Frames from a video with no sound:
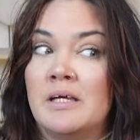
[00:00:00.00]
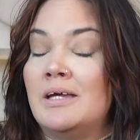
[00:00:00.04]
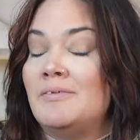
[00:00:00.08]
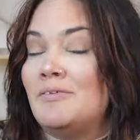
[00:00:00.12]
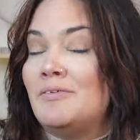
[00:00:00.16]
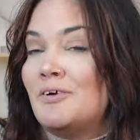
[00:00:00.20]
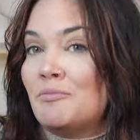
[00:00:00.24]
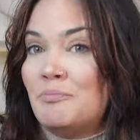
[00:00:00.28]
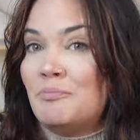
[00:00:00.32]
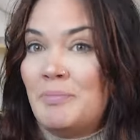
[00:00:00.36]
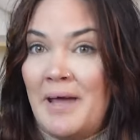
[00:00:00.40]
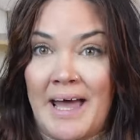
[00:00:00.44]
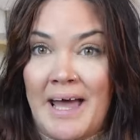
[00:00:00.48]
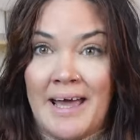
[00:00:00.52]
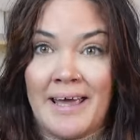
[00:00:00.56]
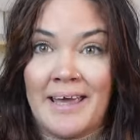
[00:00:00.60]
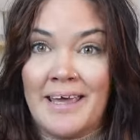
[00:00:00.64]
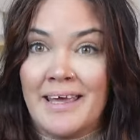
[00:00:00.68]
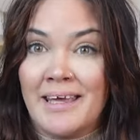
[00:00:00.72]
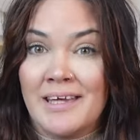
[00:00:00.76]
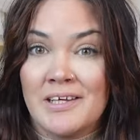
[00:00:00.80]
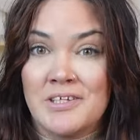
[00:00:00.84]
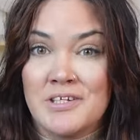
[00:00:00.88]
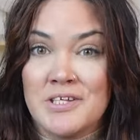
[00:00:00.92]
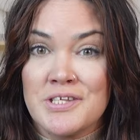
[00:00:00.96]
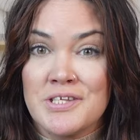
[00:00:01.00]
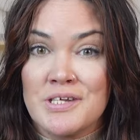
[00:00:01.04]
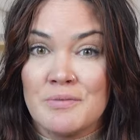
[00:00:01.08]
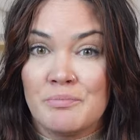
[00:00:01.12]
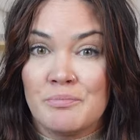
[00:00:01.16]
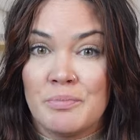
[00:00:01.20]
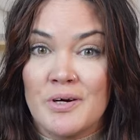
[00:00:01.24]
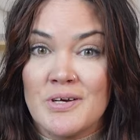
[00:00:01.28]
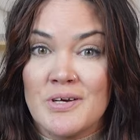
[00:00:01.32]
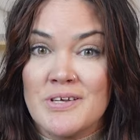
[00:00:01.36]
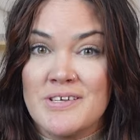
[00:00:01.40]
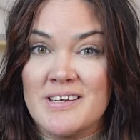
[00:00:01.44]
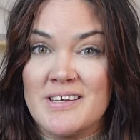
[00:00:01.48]
if you're packing in just a
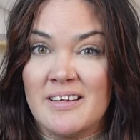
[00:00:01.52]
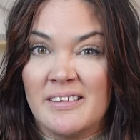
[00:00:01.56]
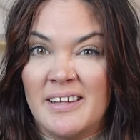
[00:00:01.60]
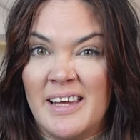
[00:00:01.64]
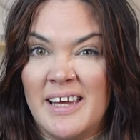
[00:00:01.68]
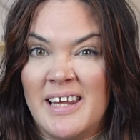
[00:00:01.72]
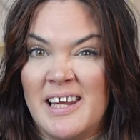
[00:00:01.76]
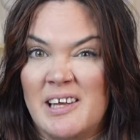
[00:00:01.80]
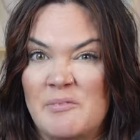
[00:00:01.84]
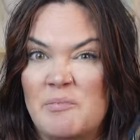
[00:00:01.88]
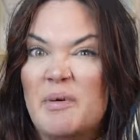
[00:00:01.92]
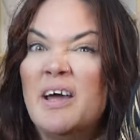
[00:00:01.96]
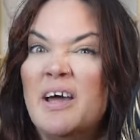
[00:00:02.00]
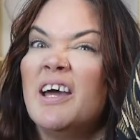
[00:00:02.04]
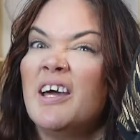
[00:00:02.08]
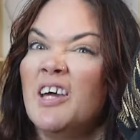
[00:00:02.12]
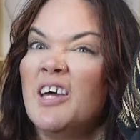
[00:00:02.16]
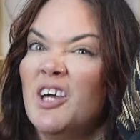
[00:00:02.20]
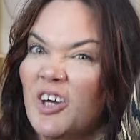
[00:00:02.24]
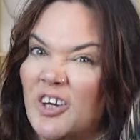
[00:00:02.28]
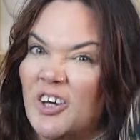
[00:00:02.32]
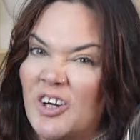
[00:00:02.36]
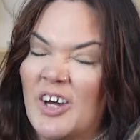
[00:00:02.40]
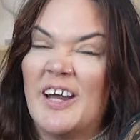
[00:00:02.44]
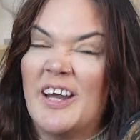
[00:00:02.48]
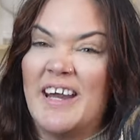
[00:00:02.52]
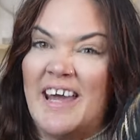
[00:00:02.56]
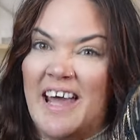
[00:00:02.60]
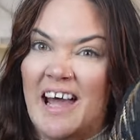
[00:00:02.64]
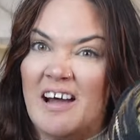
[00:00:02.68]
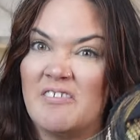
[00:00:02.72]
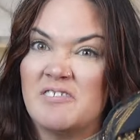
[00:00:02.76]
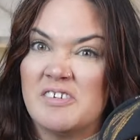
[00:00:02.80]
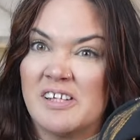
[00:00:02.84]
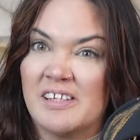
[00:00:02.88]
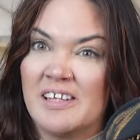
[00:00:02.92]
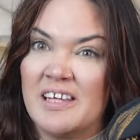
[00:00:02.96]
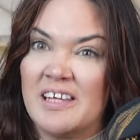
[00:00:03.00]
personal item, you're going to
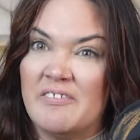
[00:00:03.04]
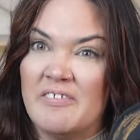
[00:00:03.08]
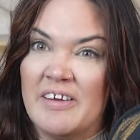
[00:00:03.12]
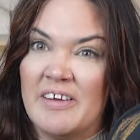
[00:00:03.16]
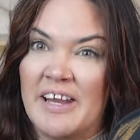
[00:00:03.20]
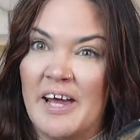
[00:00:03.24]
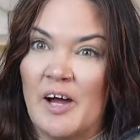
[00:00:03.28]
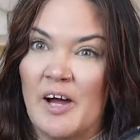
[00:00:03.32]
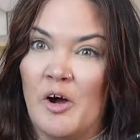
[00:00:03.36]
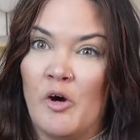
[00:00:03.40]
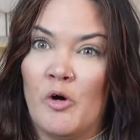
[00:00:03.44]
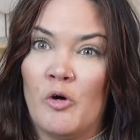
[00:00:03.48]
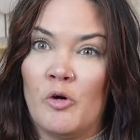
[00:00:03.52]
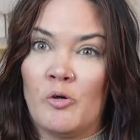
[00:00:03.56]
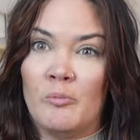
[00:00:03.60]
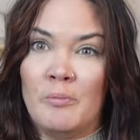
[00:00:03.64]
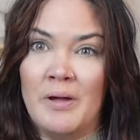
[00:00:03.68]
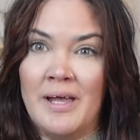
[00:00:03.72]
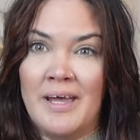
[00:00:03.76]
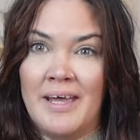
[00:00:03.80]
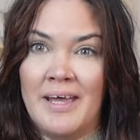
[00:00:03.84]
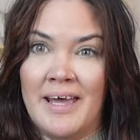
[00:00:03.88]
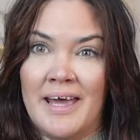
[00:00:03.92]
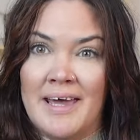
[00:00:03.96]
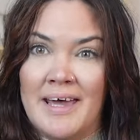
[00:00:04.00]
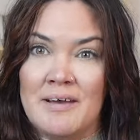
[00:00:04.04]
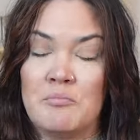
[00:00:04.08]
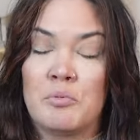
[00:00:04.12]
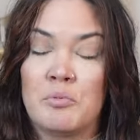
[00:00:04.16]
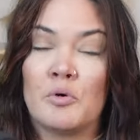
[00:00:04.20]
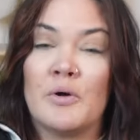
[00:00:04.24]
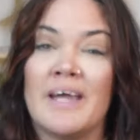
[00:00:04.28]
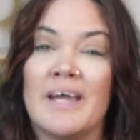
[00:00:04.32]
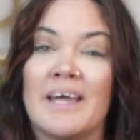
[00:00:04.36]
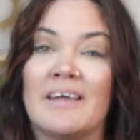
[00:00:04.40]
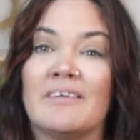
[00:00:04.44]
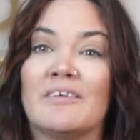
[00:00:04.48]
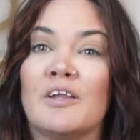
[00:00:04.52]
have to leave it at home and
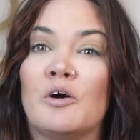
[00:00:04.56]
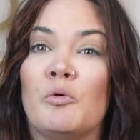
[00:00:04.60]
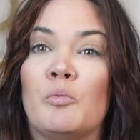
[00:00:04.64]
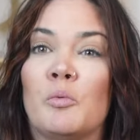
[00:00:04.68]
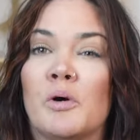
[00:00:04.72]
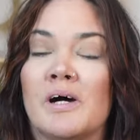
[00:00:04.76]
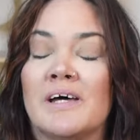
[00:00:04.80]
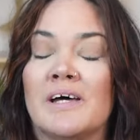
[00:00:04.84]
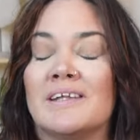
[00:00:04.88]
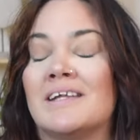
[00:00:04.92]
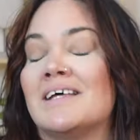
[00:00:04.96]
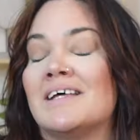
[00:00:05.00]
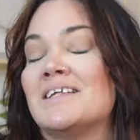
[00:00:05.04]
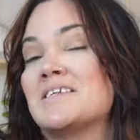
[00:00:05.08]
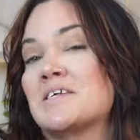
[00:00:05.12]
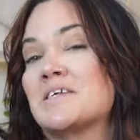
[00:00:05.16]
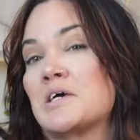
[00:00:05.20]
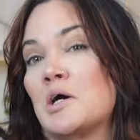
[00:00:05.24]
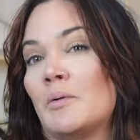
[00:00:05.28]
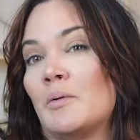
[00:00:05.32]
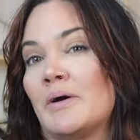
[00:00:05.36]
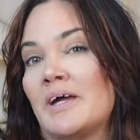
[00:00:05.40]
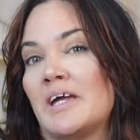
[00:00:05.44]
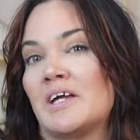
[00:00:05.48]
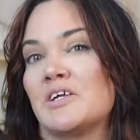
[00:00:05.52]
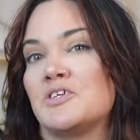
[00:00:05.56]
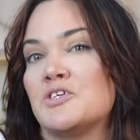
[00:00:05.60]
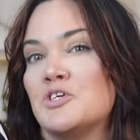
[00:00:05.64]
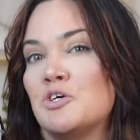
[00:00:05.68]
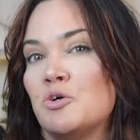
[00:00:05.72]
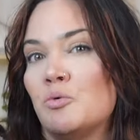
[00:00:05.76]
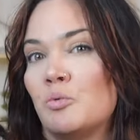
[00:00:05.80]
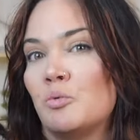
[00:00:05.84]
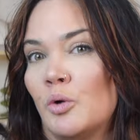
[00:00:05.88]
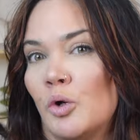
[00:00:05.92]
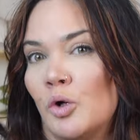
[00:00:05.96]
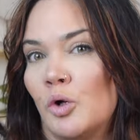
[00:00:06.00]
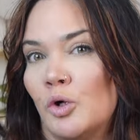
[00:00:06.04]
bring the one that's going
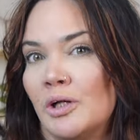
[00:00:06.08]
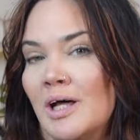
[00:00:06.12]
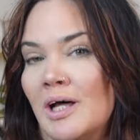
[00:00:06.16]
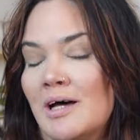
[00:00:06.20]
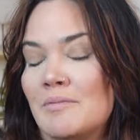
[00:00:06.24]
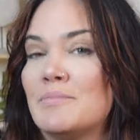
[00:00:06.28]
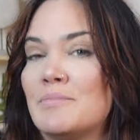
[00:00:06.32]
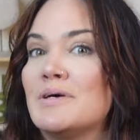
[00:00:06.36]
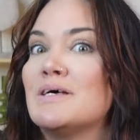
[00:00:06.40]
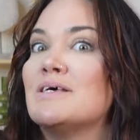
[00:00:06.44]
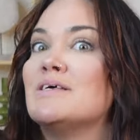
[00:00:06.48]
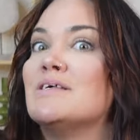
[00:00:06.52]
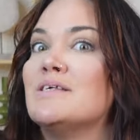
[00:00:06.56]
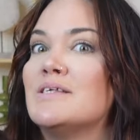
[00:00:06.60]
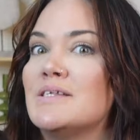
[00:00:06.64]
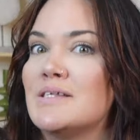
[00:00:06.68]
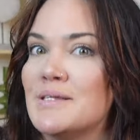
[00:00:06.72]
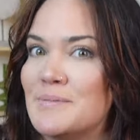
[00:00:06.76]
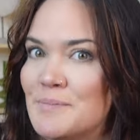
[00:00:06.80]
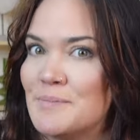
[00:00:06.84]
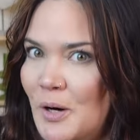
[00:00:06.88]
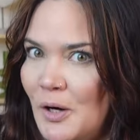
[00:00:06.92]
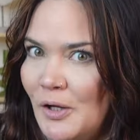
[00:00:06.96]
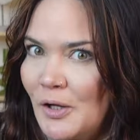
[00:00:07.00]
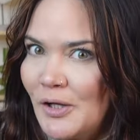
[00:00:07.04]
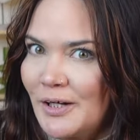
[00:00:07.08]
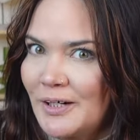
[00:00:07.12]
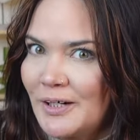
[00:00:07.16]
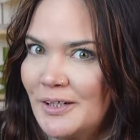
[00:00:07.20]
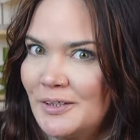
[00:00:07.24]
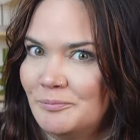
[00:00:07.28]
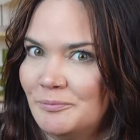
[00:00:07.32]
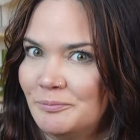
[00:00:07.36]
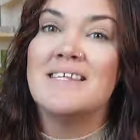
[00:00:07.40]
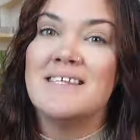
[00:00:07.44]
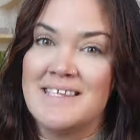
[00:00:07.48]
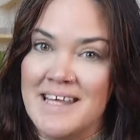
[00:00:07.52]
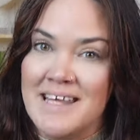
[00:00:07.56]
to roll up smaller.
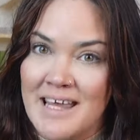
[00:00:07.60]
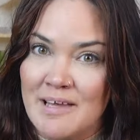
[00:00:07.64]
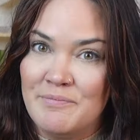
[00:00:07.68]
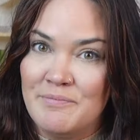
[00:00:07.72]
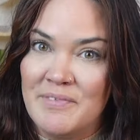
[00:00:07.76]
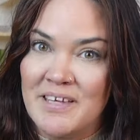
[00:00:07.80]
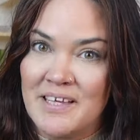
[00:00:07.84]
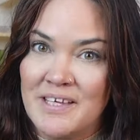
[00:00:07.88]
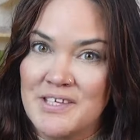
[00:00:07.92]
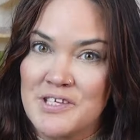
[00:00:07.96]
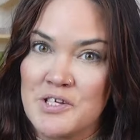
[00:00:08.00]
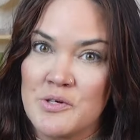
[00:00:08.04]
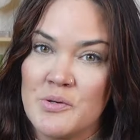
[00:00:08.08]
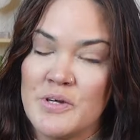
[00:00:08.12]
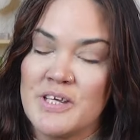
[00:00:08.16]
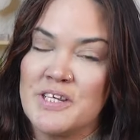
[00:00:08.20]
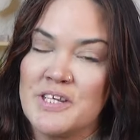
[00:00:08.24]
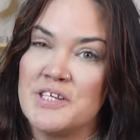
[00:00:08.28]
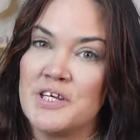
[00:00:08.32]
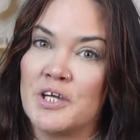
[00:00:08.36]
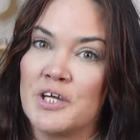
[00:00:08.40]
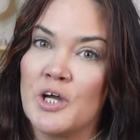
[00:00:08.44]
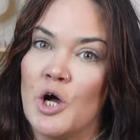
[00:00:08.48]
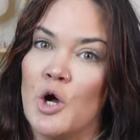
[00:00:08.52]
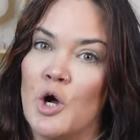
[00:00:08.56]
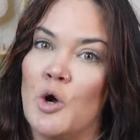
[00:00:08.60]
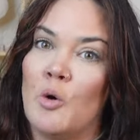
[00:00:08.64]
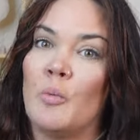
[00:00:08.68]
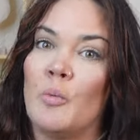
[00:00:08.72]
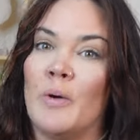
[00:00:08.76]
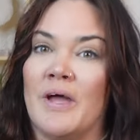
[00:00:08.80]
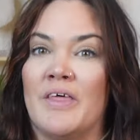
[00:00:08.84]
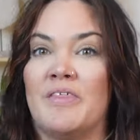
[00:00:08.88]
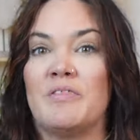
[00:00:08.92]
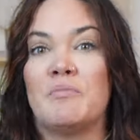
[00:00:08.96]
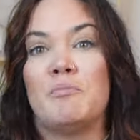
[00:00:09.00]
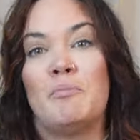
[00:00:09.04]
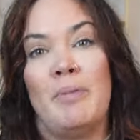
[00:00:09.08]
Same thing is going to go
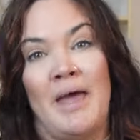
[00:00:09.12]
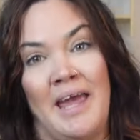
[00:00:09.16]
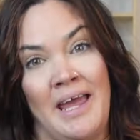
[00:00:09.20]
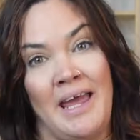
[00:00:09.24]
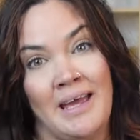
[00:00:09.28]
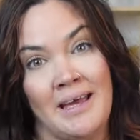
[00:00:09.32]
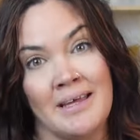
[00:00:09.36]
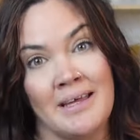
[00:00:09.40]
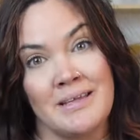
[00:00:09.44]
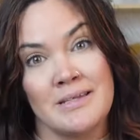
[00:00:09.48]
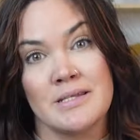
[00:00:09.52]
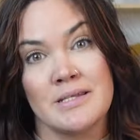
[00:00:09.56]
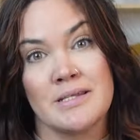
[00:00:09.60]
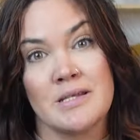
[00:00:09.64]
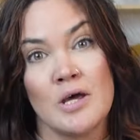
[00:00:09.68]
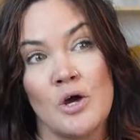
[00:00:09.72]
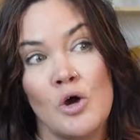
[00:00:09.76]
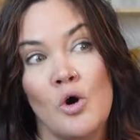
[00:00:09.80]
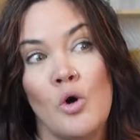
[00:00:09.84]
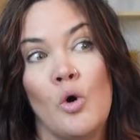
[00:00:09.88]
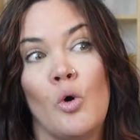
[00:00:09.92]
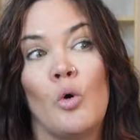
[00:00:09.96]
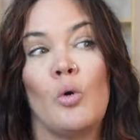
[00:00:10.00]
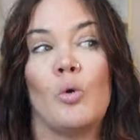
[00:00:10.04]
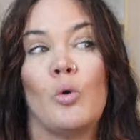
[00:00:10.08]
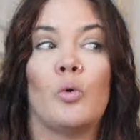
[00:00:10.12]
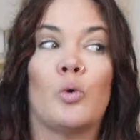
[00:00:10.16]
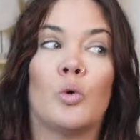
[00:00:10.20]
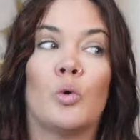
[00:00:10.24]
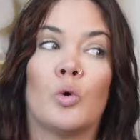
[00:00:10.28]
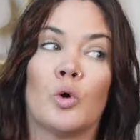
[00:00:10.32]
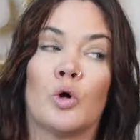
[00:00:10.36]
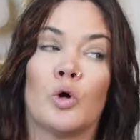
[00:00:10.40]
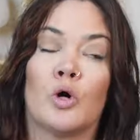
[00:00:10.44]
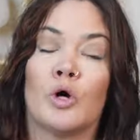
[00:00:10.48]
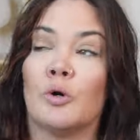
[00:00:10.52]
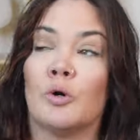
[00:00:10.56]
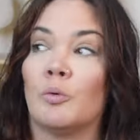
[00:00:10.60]
with pants
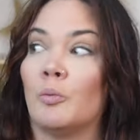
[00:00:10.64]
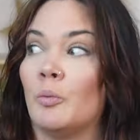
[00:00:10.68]
or